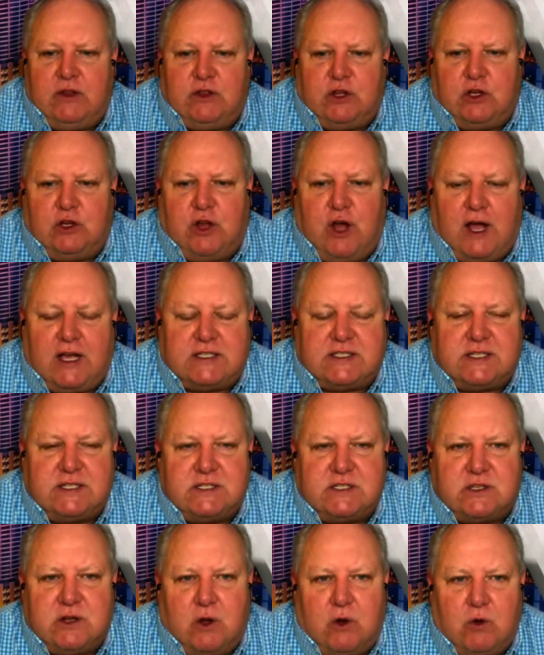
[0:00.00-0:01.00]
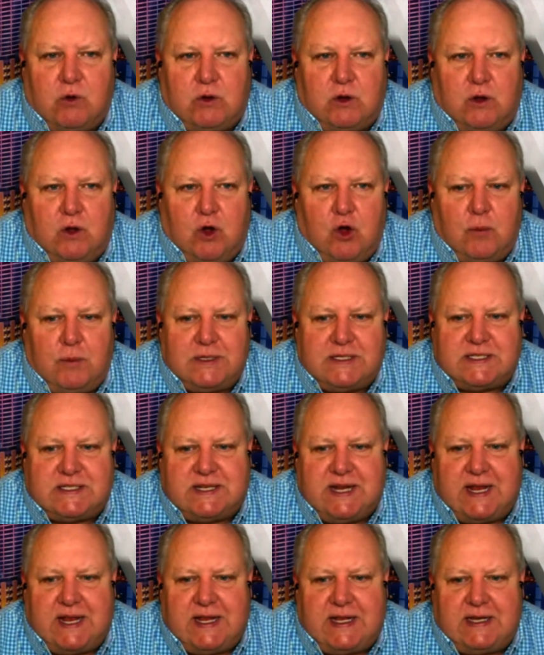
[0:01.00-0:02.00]
the losses to Oklahoma
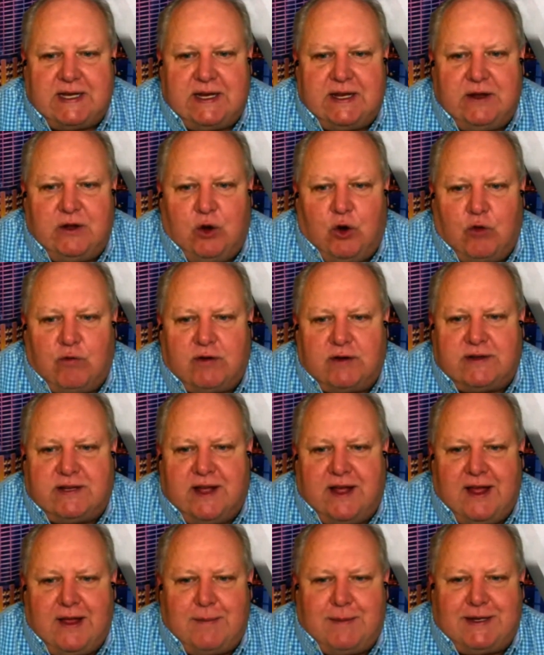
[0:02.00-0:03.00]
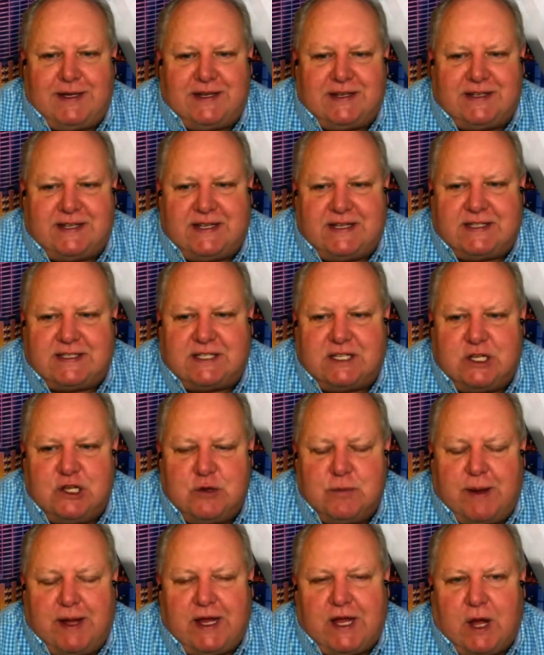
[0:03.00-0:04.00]
State in overtime and to
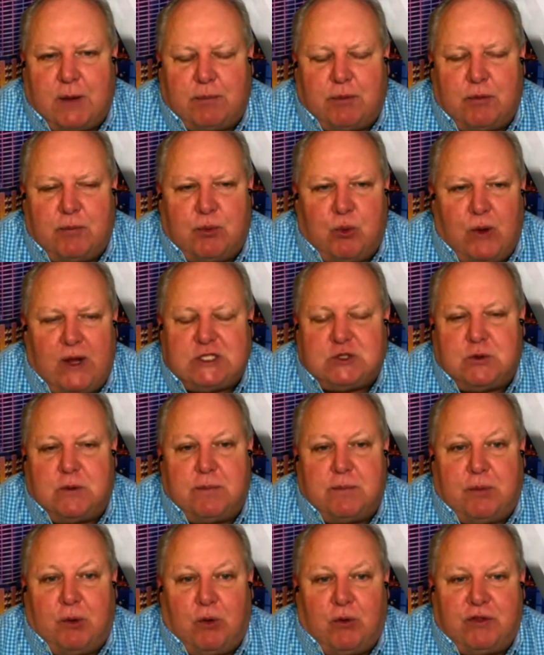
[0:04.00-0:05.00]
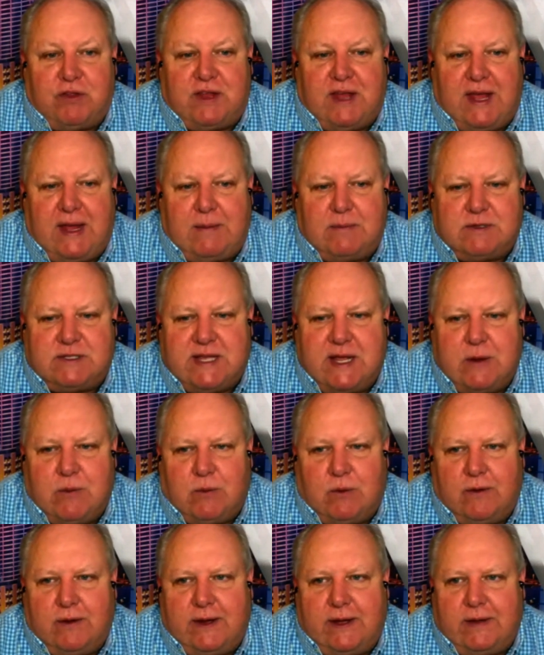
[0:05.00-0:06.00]
TCU by a couple points were both games they
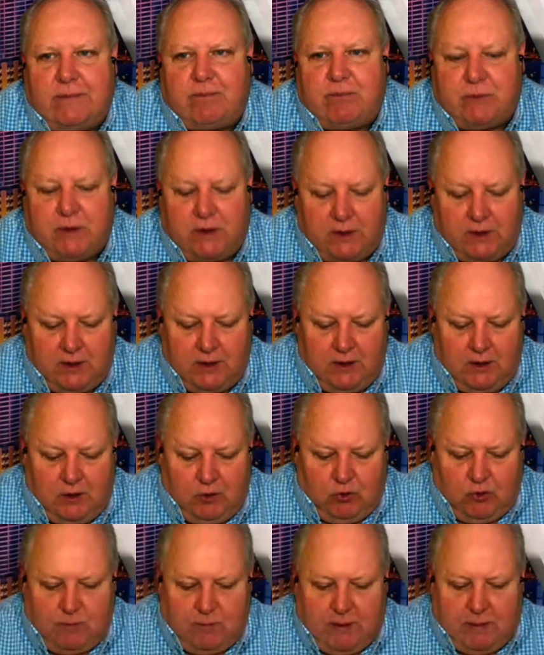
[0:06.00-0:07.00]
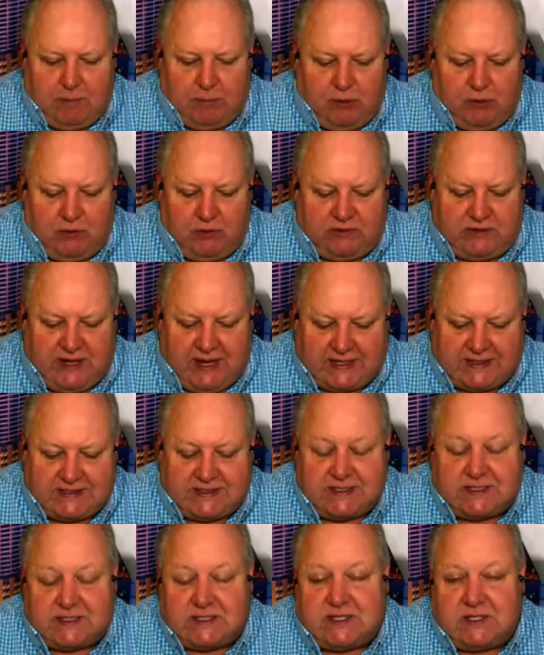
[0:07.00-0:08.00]
were in. Remember,
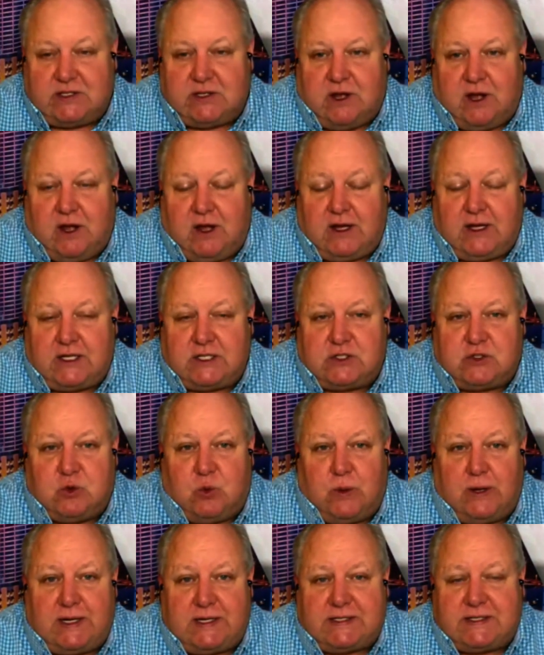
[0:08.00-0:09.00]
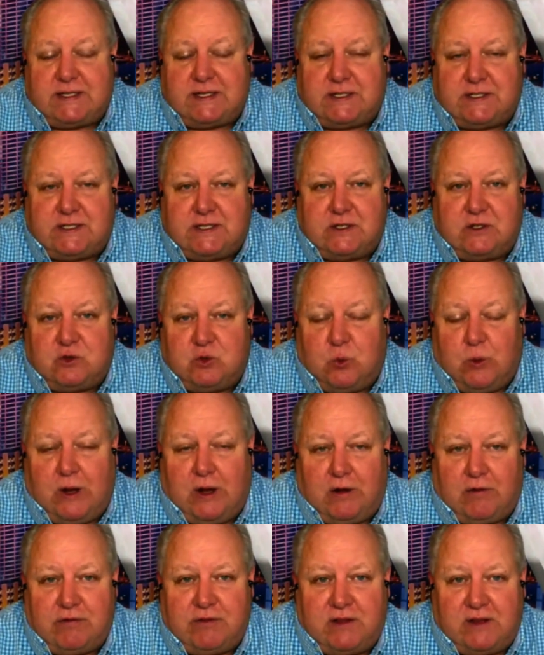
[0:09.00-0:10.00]
Texas, the dog is 26 and
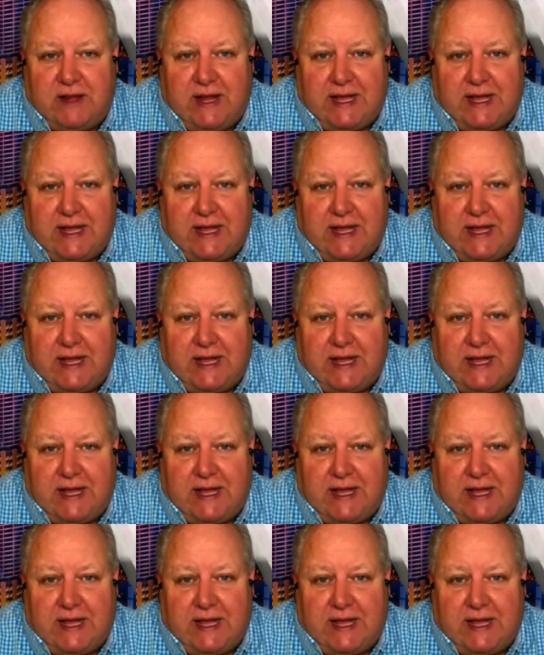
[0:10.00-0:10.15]
12 the